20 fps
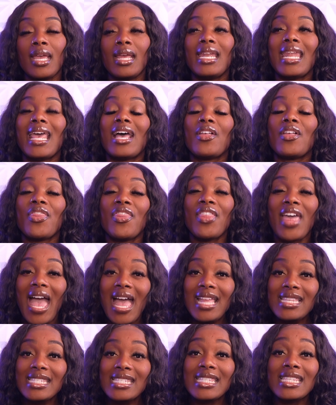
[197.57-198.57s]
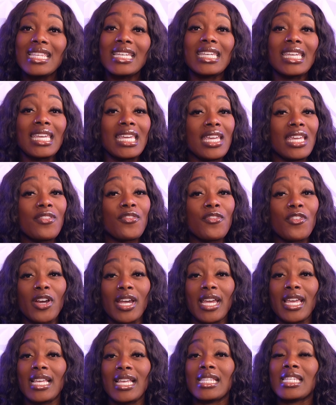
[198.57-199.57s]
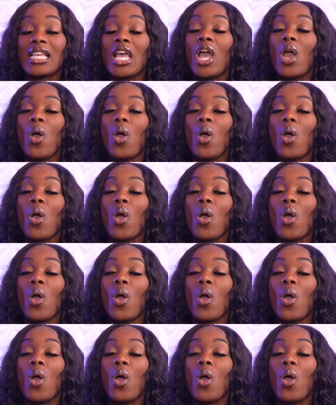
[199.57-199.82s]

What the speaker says: Now that's the key phrase,